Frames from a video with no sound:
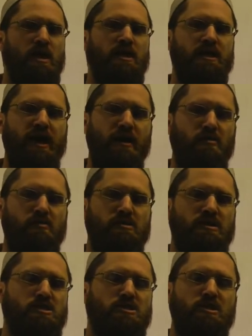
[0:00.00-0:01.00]
Now,
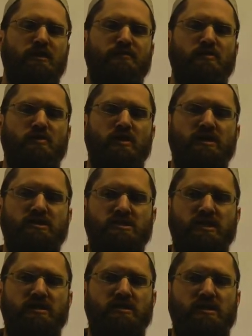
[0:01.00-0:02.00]
this is a difficult, as I
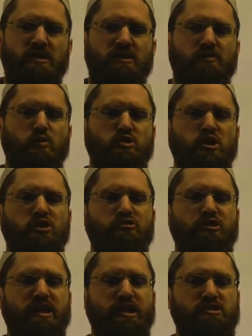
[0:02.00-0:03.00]
said, what's the
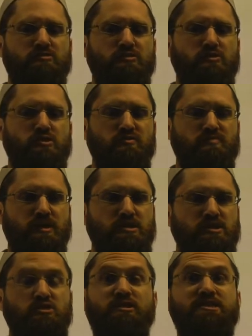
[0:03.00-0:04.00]
3-letter root of
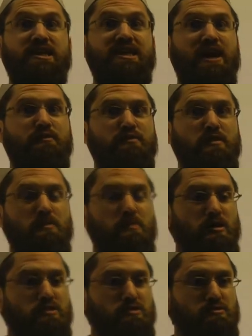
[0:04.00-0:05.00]
messenger? Sorry, is it a noun, verb, or
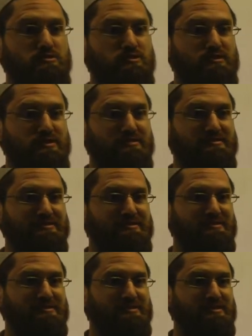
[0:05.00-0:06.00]
particle? Sorry.
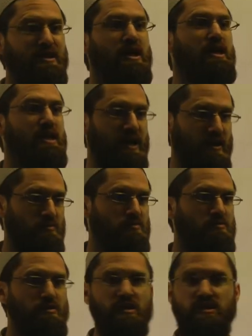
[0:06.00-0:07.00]
A noun.
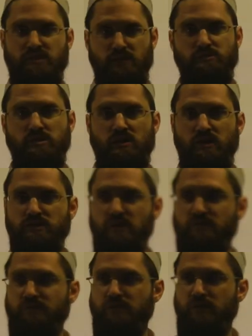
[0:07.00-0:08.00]
We can conceptualize that,
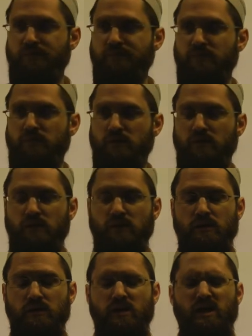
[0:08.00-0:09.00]
it's fine. Okay.
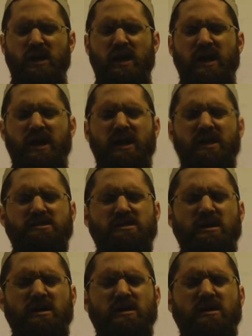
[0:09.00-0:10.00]
Is
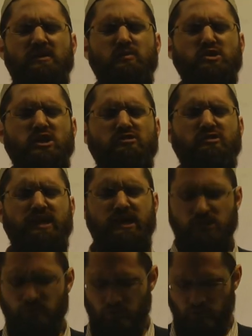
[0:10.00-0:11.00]
it, what's the
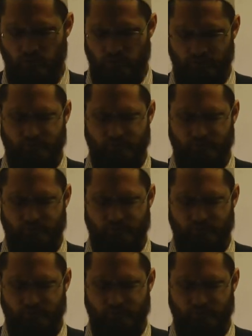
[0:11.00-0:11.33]
3-letter root?